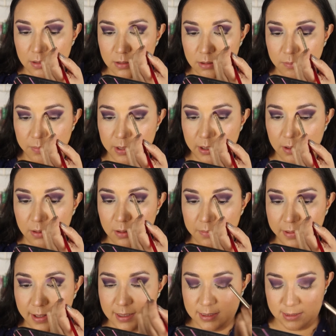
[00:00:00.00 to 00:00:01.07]
to be a
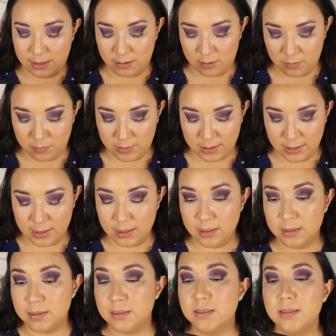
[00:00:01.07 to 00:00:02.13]
pastel, but
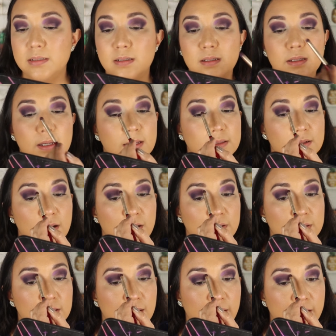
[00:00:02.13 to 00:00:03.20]
it's it's on
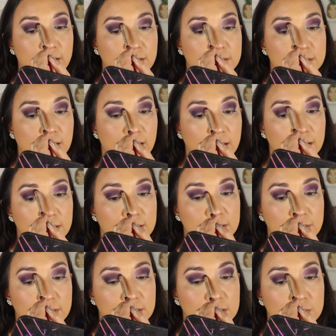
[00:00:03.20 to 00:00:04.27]
the lighter side. So
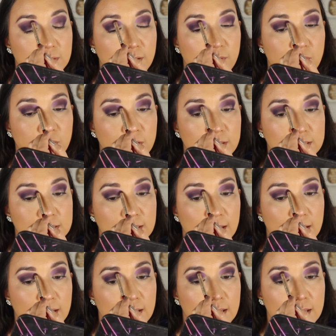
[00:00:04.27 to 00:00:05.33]
I just want to focus
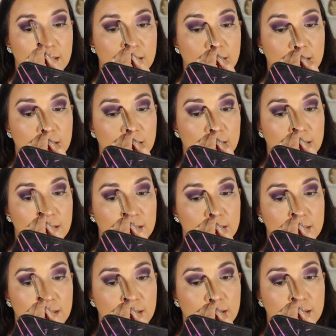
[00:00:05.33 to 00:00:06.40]
that in
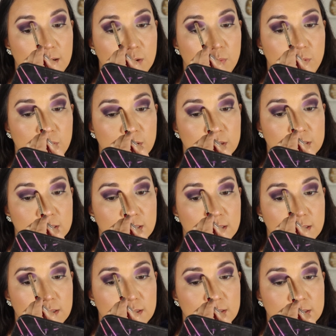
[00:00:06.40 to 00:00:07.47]
the inner
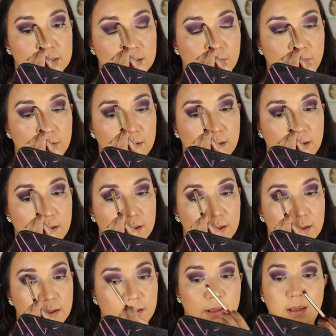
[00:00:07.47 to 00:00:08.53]
portion just for like a
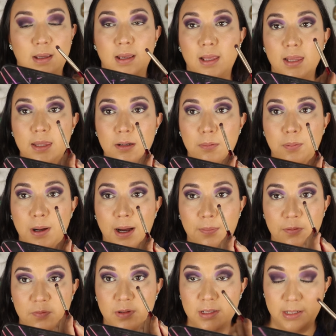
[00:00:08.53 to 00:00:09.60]
little pop
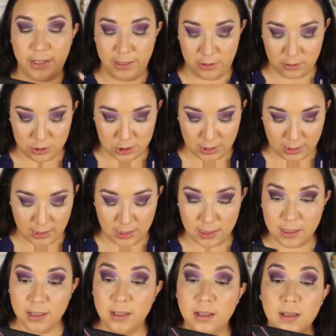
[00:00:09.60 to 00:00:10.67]
of a lighter shade
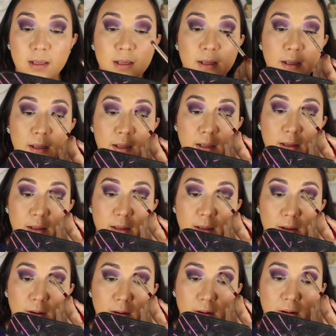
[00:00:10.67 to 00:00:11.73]

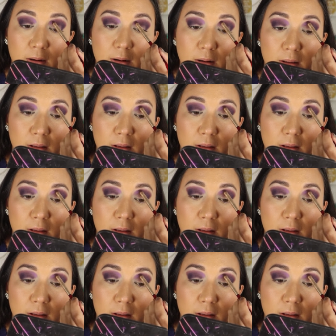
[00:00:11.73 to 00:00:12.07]
here.